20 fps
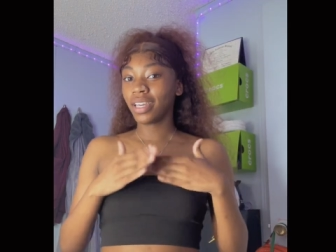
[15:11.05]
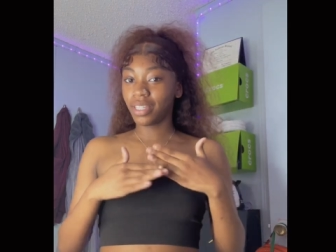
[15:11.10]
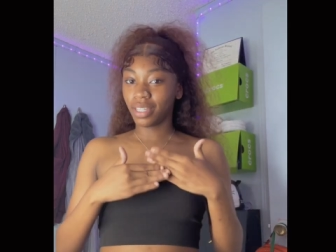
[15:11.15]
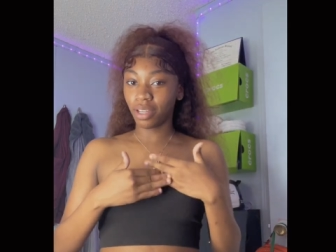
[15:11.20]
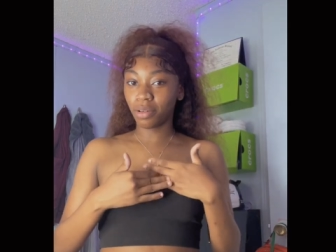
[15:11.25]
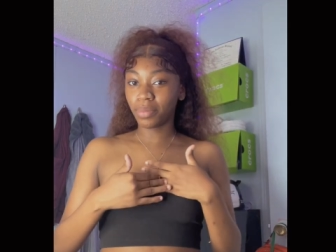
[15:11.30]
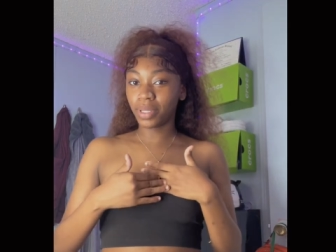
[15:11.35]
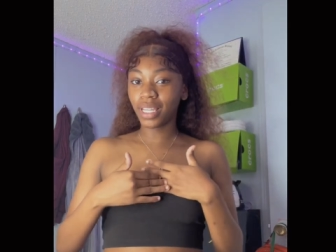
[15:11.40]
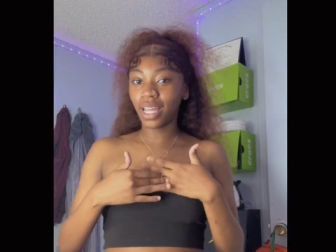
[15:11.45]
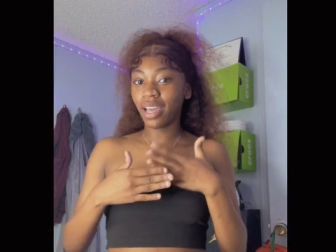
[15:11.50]

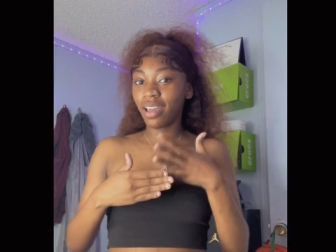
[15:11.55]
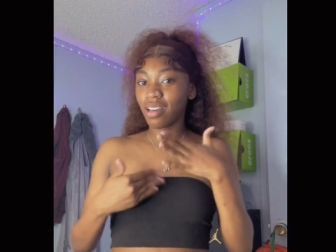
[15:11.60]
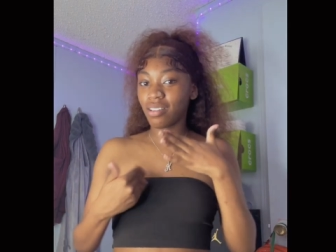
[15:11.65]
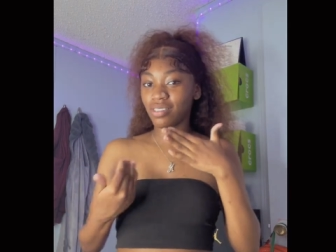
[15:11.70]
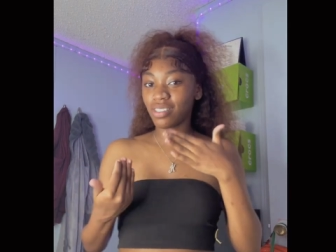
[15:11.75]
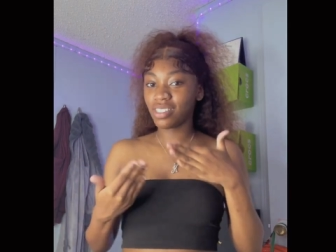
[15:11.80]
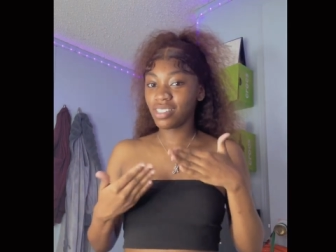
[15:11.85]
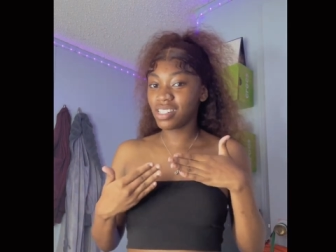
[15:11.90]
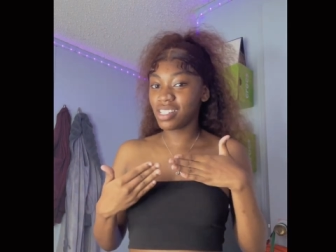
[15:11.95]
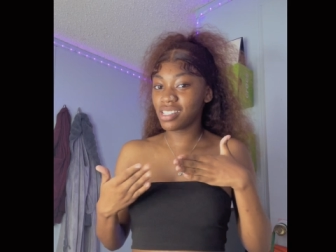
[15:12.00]
Don't be like, oh
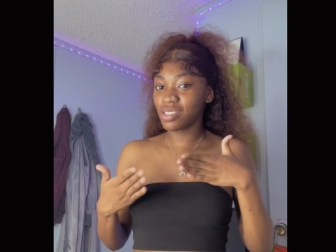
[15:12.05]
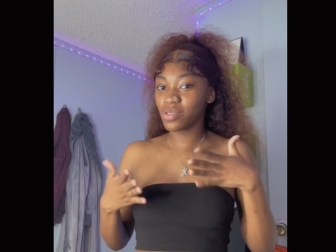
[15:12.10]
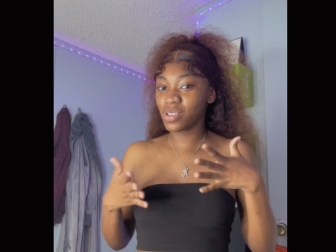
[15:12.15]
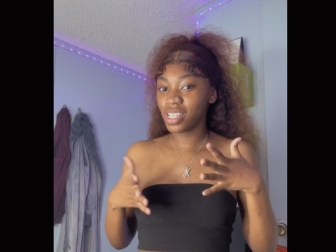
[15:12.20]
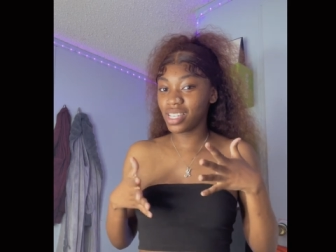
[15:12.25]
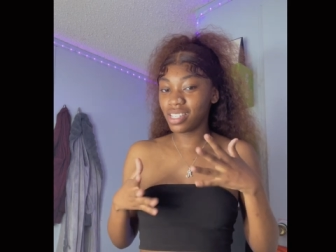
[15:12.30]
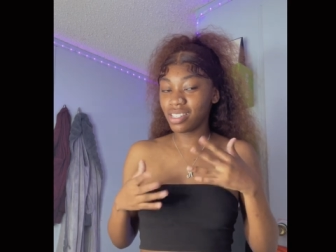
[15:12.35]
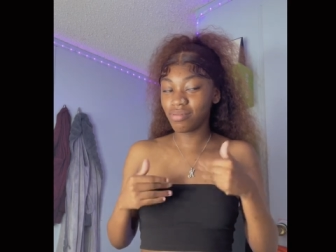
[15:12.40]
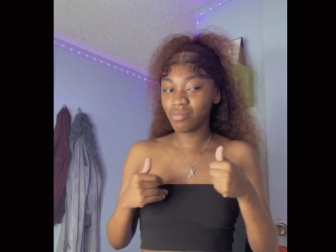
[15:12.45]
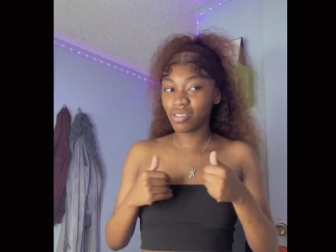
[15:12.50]
she just
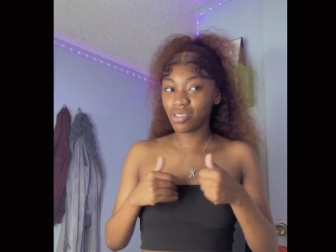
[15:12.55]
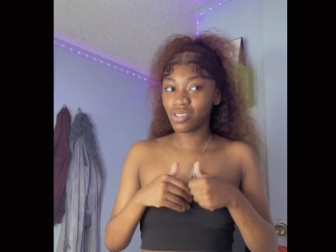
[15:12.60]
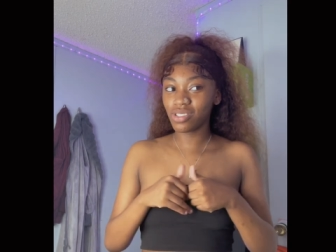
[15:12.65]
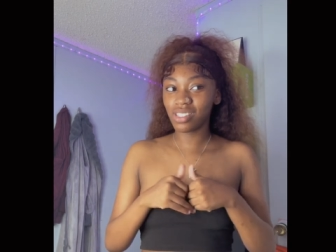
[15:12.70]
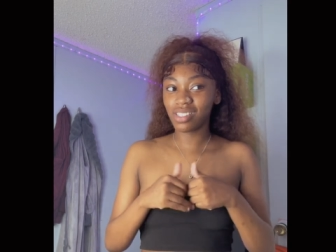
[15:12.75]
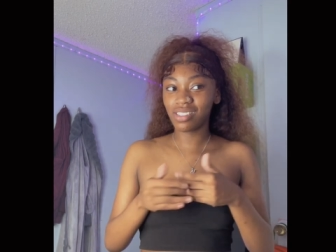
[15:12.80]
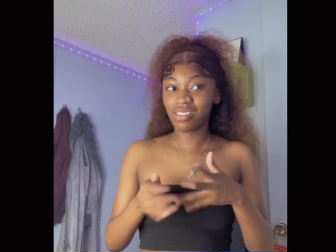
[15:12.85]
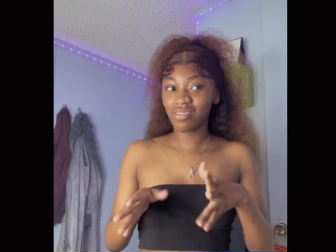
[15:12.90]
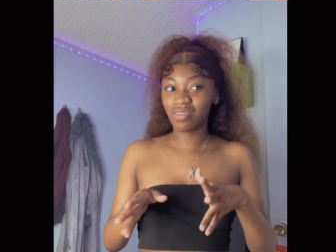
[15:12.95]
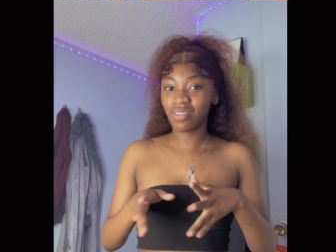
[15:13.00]
wearing them
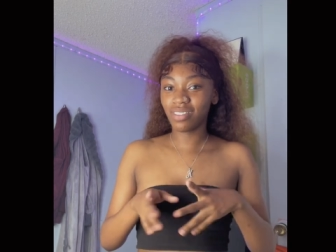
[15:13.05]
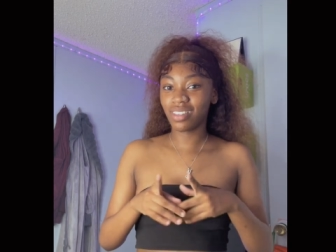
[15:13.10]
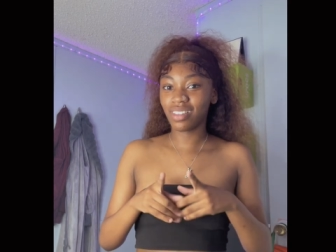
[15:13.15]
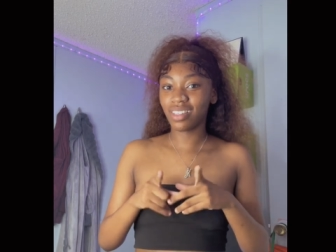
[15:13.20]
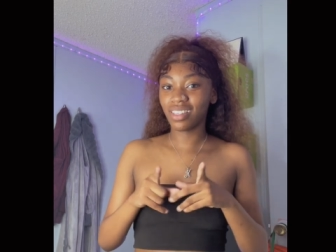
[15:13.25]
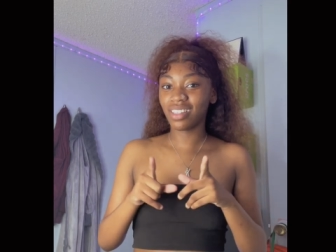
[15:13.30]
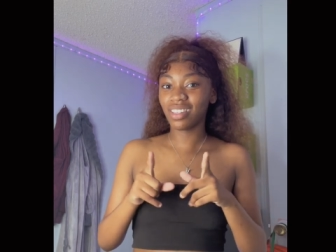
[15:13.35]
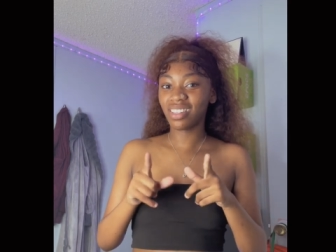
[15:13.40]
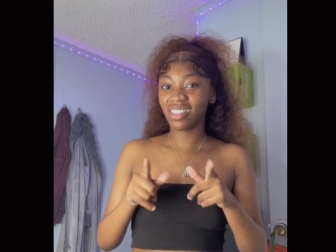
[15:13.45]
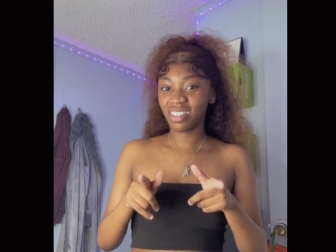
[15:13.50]
shorts to
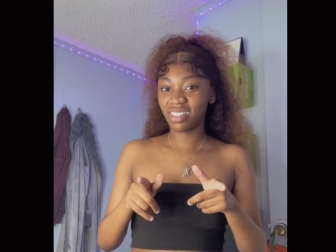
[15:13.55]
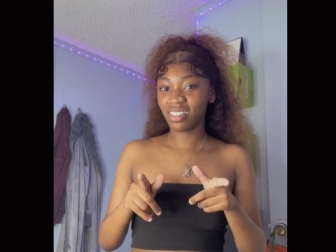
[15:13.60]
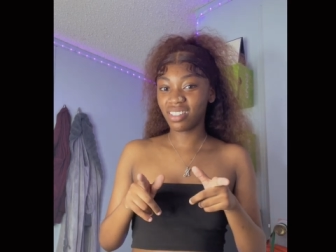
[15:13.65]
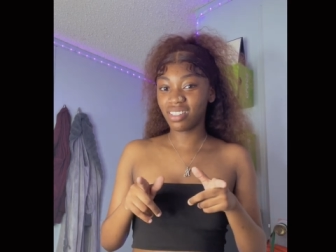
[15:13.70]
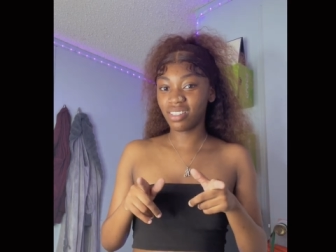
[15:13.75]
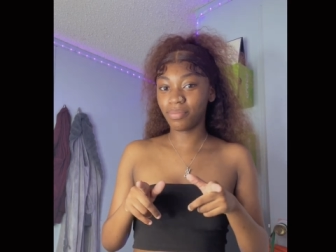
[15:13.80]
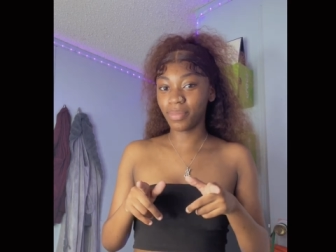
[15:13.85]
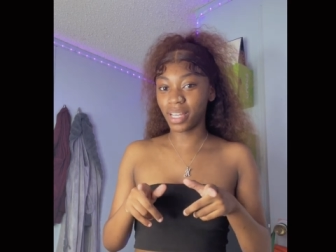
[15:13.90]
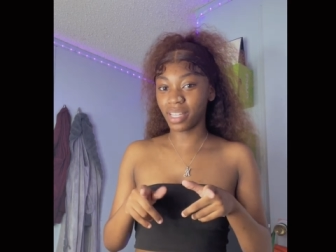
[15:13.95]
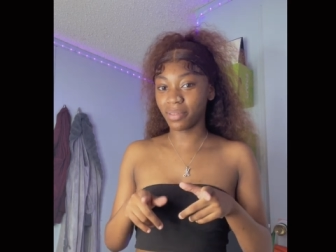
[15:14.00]

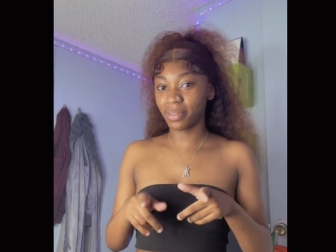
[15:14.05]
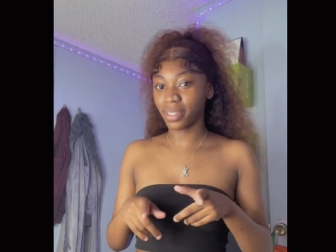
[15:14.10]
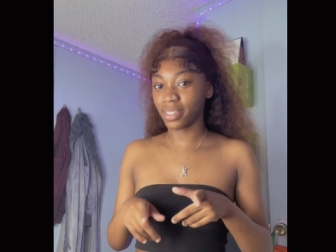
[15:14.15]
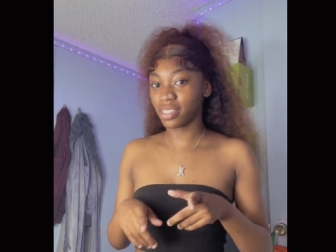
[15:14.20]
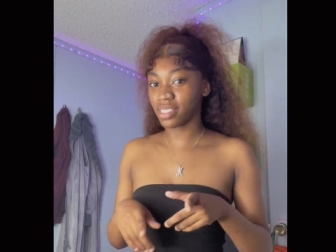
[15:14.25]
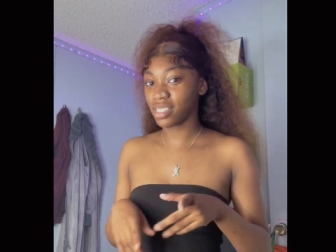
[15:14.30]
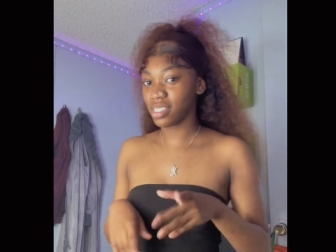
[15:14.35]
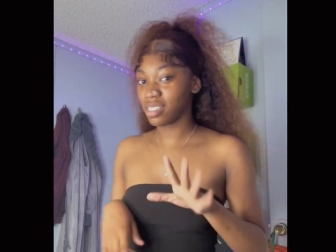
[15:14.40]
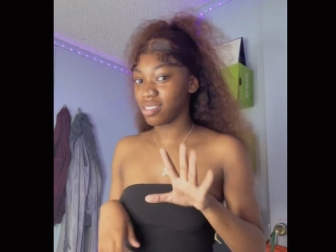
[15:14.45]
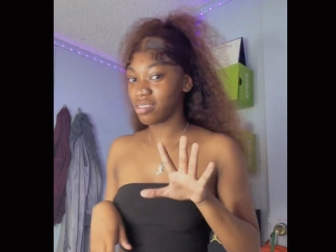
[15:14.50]
my needs.
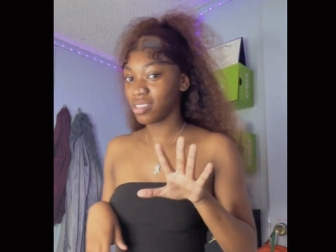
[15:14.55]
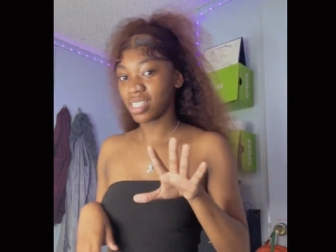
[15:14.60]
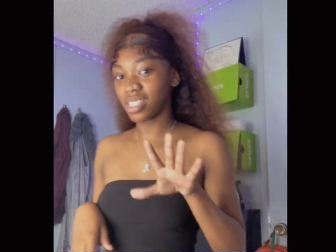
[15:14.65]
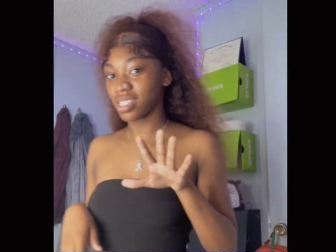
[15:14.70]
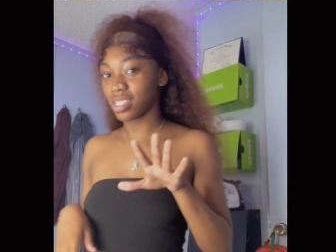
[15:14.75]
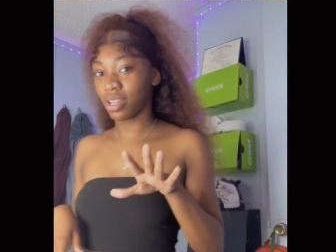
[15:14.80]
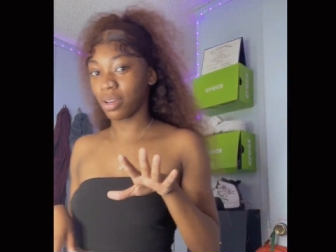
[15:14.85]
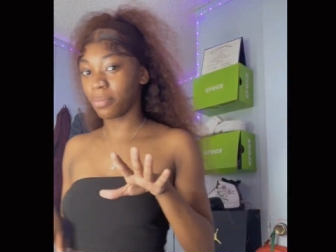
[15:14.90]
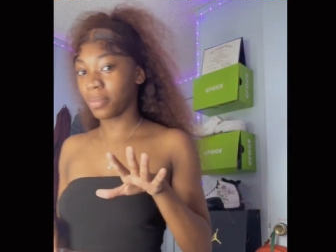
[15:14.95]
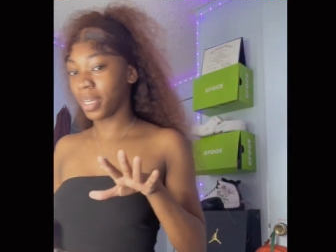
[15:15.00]
Cause
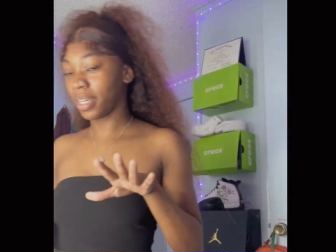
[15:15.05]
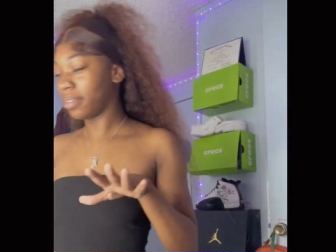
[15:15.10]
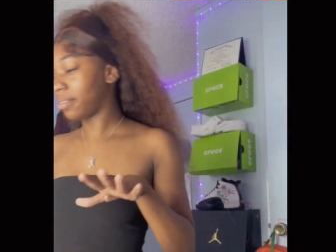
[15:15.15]
no I'm